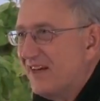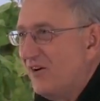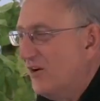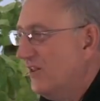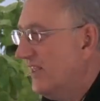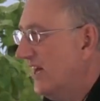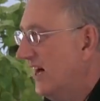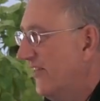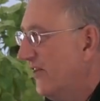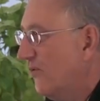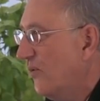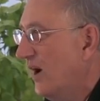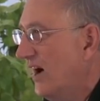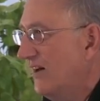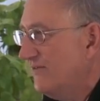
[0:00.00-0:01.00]
All the other
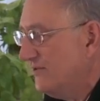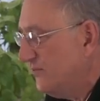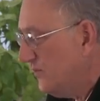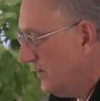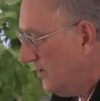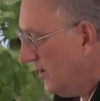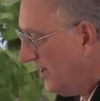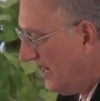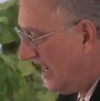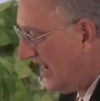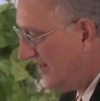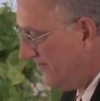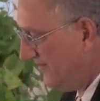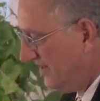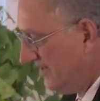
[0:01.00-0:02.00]
wives were
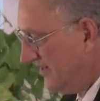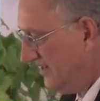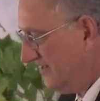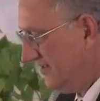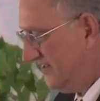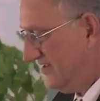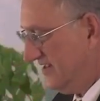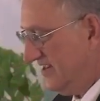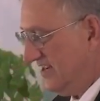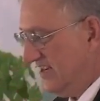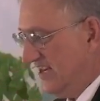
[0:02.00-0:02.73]
non-Adventists.